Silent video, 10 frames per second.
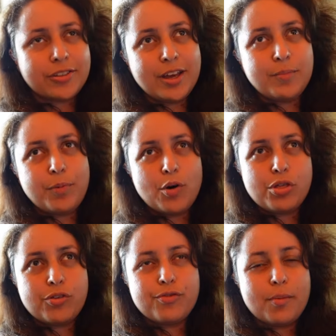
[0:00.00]
I think
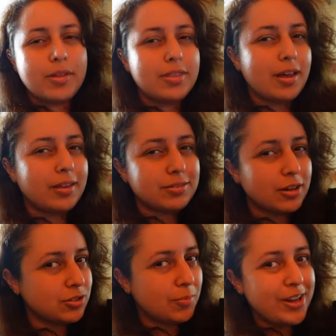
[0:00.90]
both from the, I,
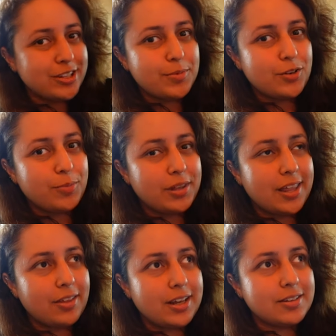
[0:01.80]
met somebody from the
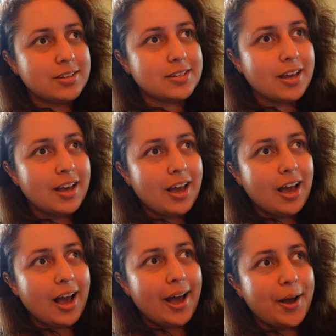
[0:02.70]
Netherlands
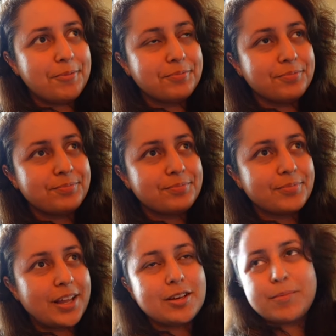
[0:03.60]
um,
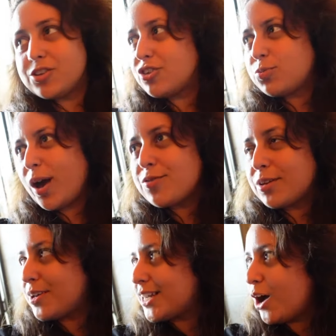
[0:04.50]
and somebody just waved
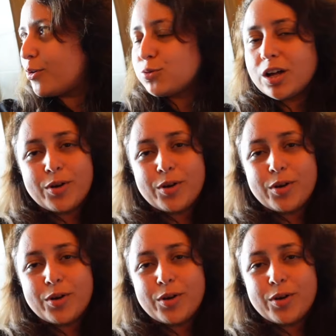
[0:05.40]
at me now as well.